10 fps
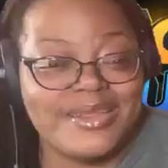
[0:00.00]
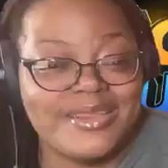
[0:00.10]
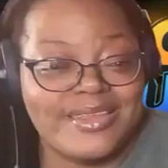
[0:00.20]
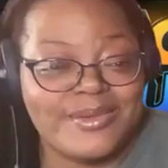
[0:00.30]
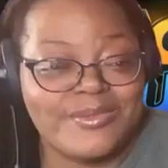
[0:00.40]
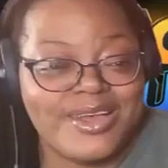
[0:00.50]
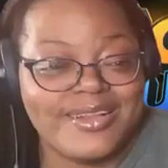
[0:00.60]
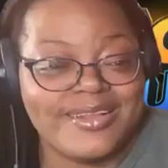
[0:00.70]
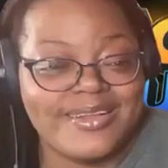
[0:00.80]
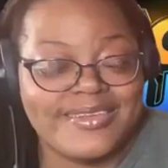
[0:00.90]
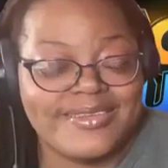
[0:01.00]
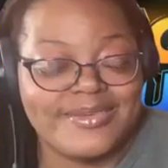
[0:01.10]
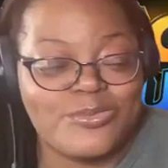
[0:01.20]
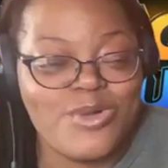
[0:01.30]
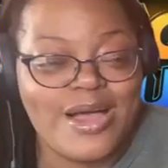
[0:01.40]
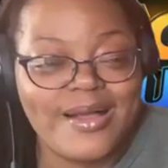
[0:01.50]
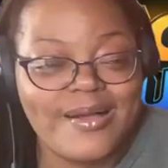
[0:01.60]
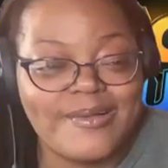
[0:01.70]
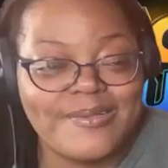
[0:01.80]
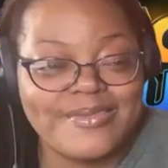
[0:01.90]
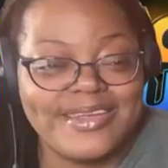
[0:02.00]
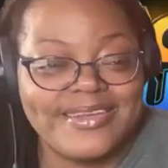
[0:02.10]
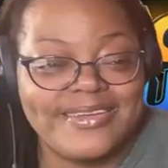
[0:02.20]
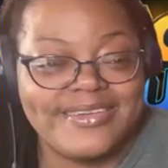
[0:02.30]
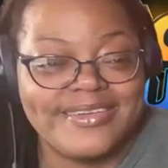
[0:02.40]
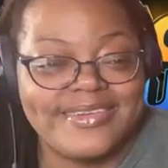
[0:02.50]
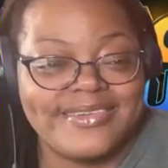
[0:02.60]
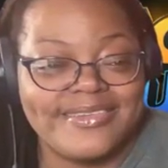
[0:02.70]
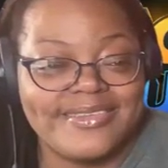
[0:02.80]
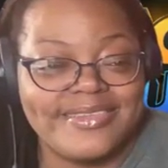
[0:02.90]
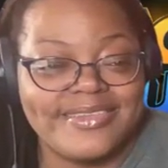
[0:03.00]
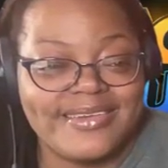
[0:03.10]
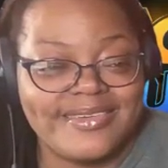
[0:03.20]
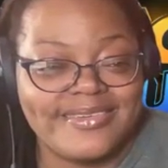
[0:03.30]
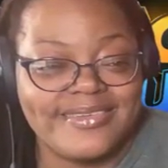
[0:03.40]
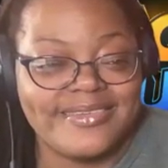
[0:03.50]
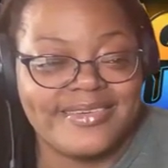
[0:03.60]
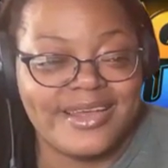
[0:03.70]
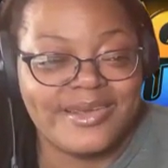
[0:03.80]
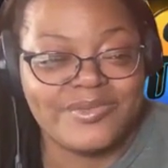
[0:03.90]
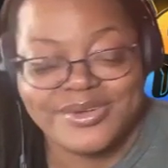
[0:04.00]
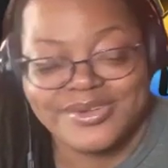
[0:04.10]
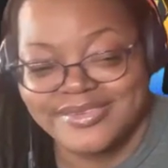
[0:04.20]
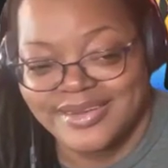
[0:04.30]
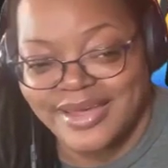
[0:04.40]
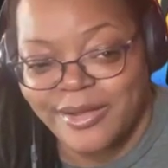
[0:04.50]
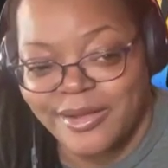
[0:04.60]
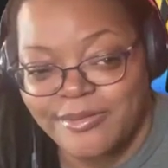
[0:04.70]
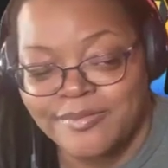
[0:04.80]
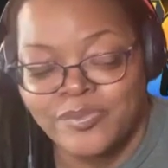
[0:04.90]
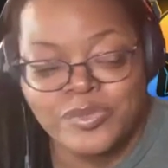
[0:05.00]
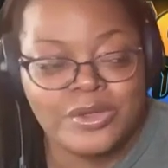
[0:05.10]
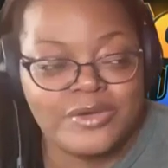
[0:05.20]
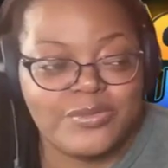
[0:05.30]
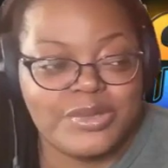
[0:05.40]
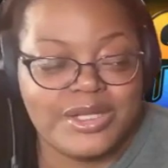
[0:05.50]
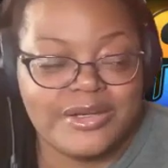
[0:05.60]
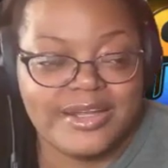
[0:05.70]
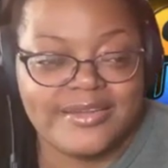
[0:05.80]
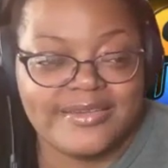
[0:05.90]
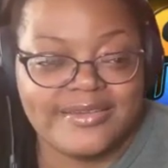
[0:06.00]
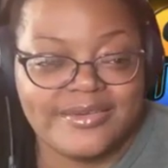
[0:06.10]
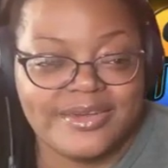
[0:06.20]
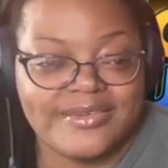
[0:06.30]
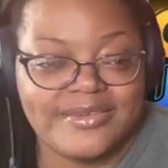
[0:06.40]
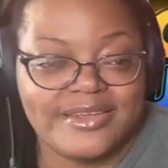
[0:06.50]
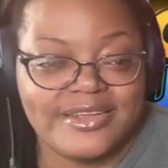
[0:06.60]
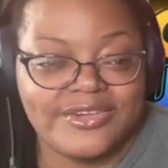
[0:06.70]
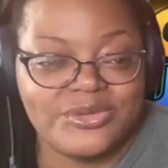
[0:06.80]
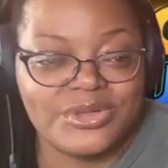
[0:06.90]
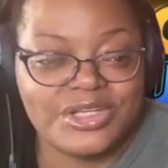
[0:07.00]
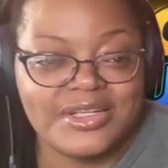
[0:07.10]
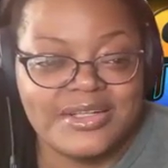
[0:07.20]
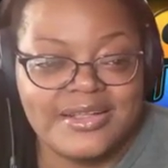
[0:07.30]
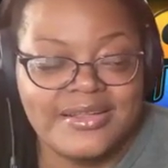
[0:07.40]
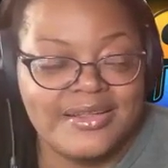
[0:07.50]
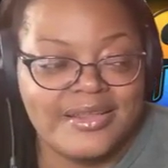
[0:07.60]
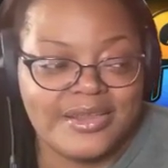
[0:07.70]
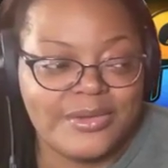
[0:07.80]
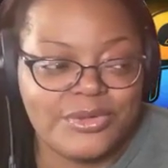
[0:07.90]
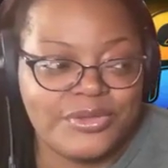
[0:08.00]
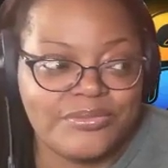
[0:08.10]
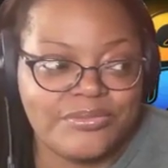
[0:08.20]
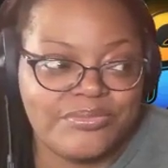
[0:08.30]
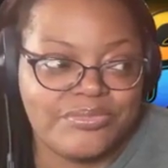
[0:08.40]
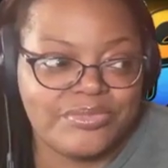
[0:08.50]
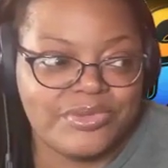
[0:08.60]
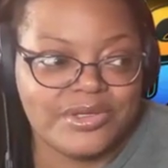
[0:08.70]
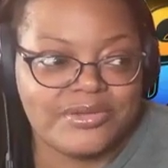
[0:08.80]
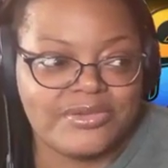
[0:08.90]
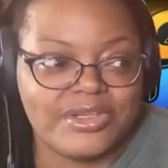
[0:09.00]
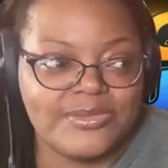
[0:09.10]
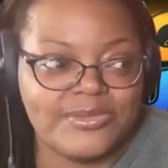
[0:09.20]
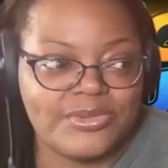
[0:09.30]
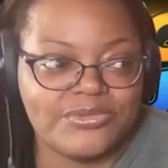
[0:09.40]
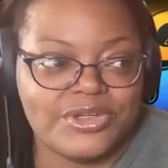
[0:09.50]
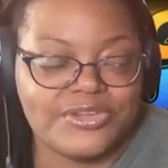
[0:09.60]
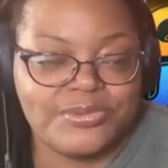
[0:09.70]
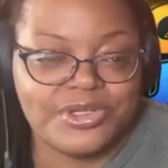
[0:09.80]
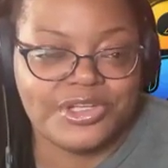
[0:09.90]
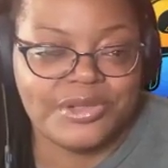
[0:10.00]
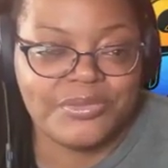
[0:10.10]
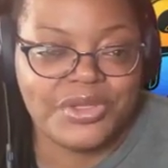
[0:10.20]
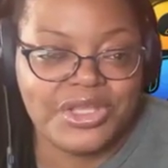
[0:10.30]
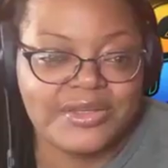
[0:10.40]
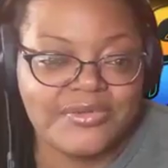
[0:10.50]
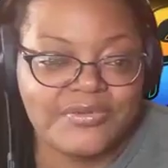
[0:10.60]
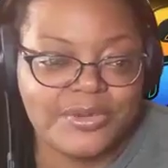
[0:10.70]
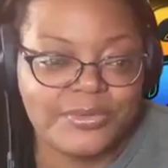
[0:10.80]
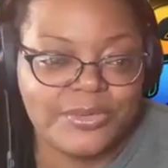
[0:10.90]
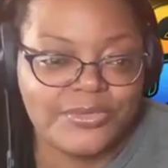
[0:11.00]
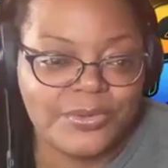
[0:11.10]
I think about it, because wow, in 1969 versus now, player had a serious knee injury, they wouldn't teams wouldn't risk putting him in for the most